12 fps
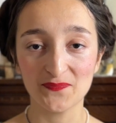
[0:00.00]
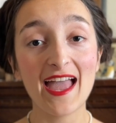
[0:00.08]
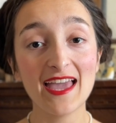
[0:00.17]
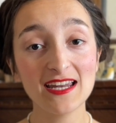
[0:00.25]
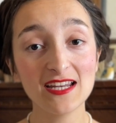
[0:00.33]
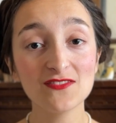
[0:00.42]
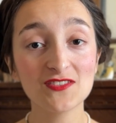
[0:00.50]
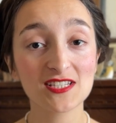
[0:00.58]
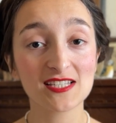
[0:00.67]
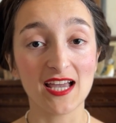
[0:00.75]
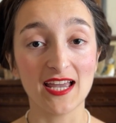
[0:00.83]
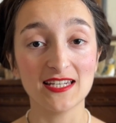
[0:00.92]
And I have
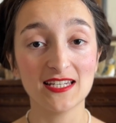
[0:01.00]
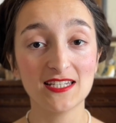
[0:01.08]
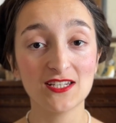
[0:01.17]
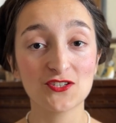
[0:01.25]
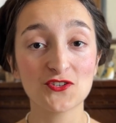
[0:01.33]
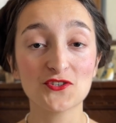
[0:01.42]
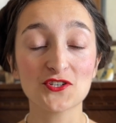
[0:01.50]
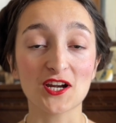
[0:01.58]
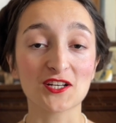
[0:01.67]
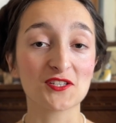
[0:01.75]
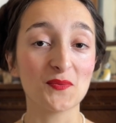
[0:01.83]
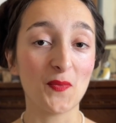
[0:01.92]
decided to check
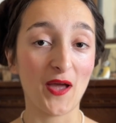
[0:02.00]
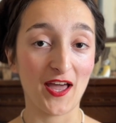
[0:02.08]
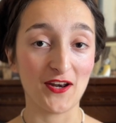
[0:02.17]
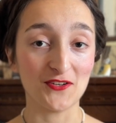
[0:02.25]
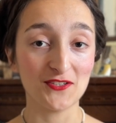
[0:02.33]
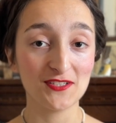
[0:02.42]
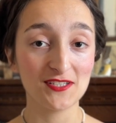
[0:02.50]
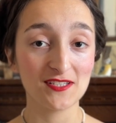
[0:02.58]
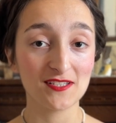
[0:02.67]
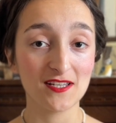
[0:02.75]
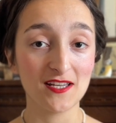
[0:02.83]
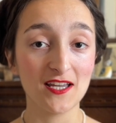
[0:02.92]
some patterns
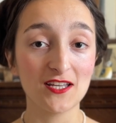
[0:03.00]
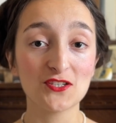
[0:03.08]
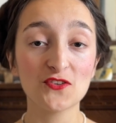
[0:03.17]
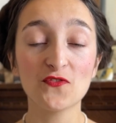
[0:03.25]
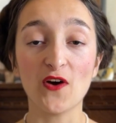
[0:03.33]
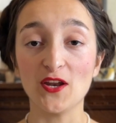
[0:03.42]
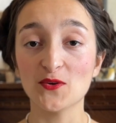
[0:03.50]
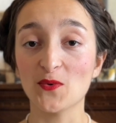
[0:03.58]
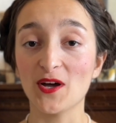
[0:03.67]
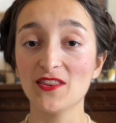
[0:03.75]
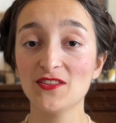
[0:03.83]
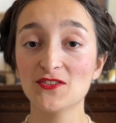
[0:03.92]
to find
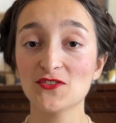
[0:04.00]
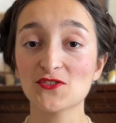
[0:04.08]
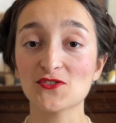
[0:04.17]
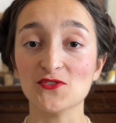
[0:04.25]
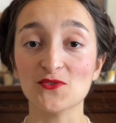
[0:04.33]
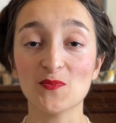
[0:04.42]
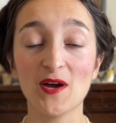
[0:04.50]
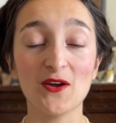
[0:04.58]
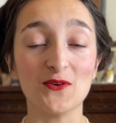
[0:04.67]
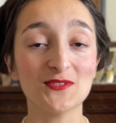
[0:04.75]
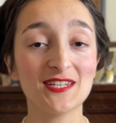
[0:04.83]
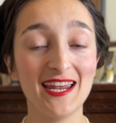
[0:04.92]
one to suit my
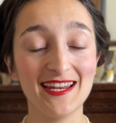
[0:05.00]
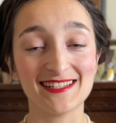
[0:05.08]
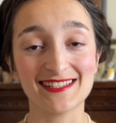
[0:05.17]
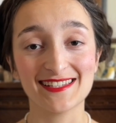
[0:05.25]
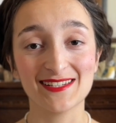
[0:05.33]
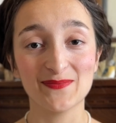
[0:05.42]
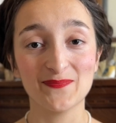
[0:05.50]
own taste.